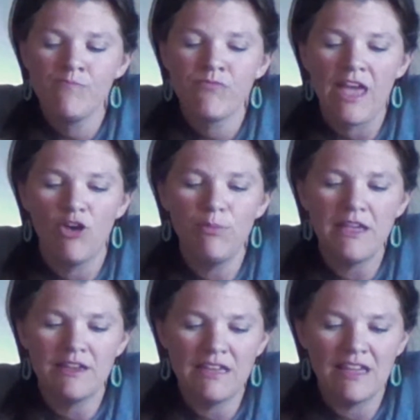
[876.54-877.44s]
Al
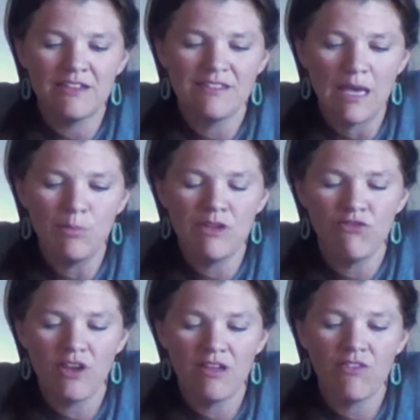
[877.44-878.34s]
began to accept and
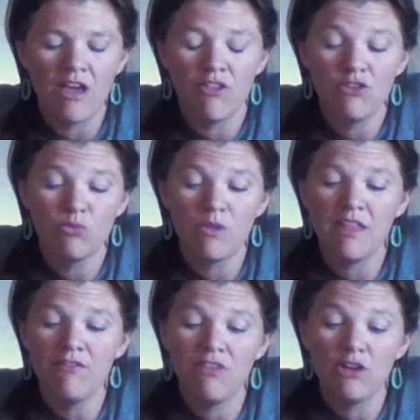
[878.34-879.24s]
forgive others when
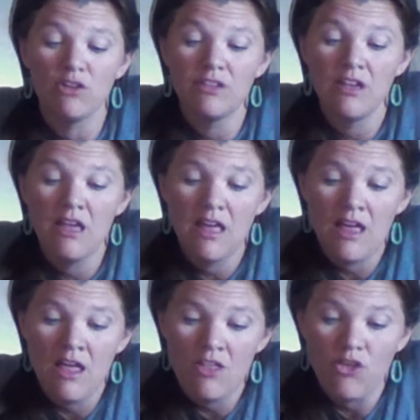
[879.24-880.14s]
they failed.
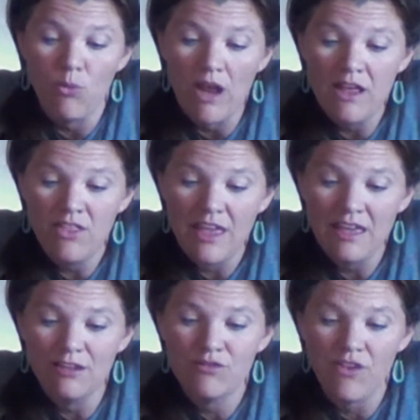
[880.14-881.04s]
The way that
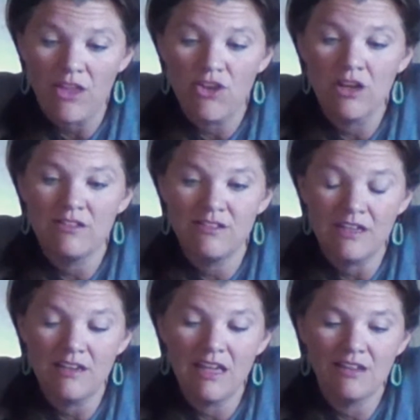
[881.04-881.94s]
his father had
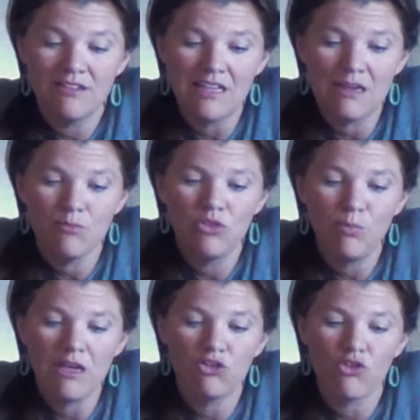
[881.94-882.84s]
sinned against him was
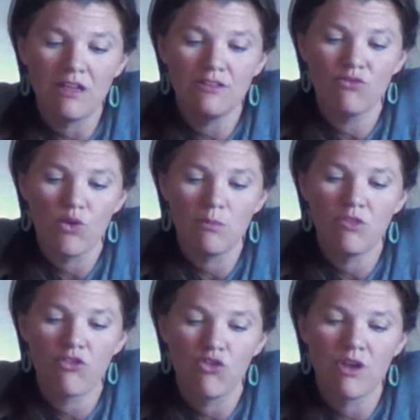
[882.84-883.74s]
being
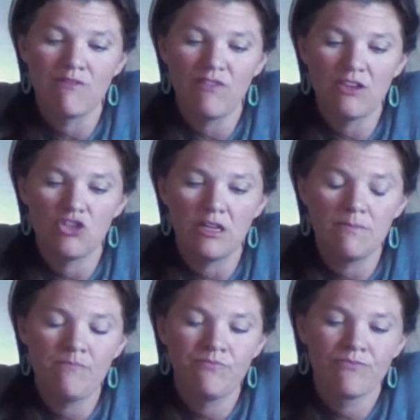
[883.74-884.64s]
transformed through
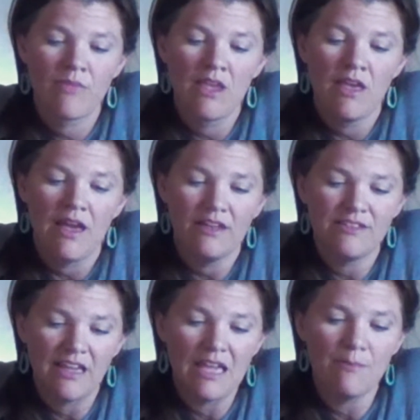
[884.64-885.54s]
confession. A
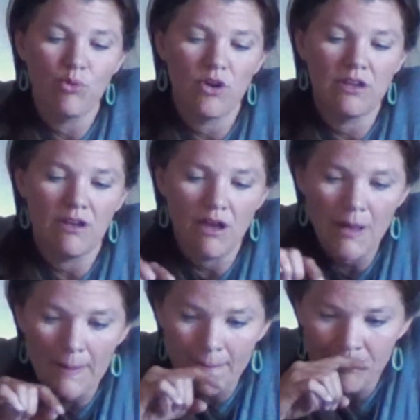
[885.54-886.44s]
second important,
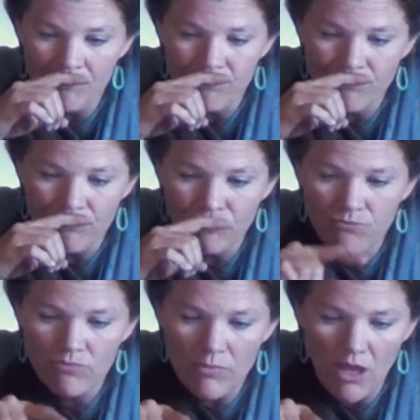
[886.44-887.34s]

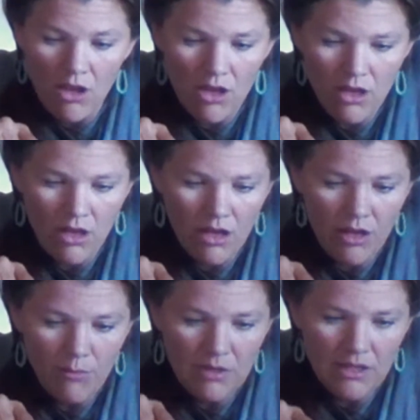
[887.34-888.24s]

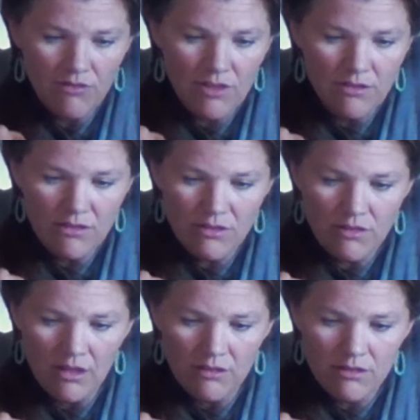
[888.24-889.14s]
I believe this,
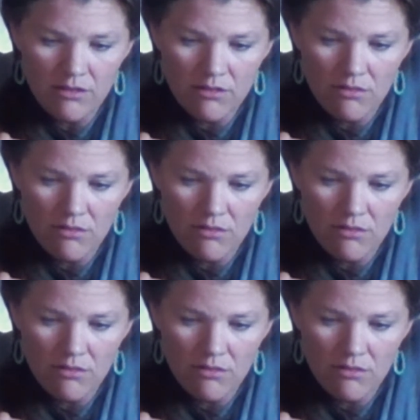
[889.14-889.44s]
yes.